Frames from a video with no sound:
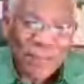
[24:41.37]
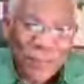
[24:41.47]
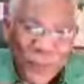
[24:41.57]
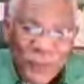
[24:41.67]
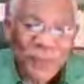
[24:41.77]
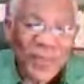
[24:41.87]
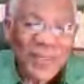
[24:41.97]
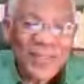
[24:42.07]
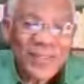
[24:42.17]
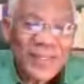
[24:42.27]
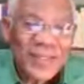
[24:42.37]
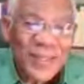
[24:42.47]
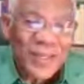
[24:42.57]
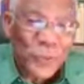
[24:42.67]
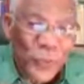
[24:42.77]
movement,
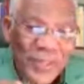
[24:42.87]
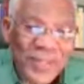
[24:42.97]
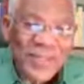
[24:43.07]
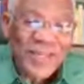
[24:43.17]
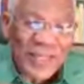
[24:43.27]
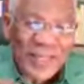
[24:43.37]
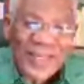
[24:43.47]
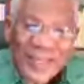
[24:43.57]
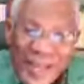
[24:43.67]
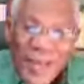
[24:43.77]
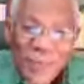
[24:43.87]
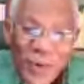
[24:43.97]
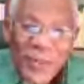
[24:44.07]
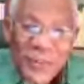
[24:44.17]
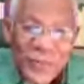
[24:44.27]
you can see that the same
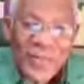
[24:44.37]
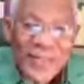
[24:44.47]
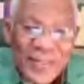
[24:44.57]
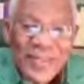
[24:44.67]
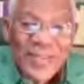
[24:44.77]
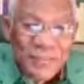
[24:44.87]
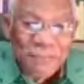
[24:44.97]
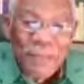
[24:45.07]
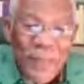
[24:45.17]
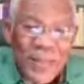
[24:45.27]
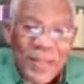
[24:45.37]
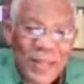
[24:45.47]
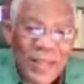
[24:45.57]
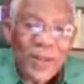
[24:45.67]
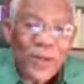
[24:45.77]
countries,
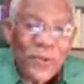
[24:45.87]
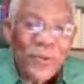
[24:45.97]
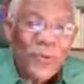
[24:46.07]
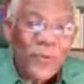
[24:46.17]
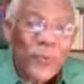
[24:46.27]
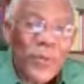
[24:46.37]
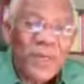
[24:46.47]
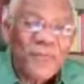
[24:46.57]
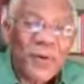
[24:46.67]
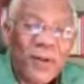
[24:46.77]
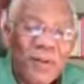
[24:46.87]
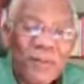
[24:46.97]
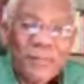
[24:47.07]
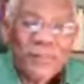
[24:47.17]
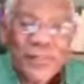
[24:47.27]
were
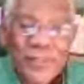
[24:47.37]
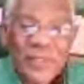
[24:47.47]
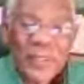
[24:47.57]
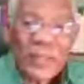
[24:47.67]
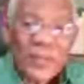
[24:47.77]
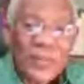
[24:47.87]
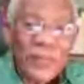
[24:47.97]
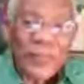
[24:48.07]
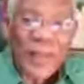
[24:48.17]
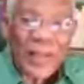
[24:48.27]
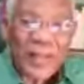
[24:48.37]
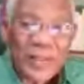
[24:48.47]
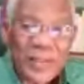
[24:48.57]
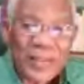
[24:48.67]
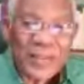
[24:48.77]
involved, and
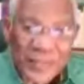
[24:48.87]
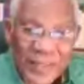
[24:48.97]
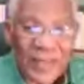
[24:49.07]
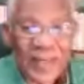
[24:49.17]
they still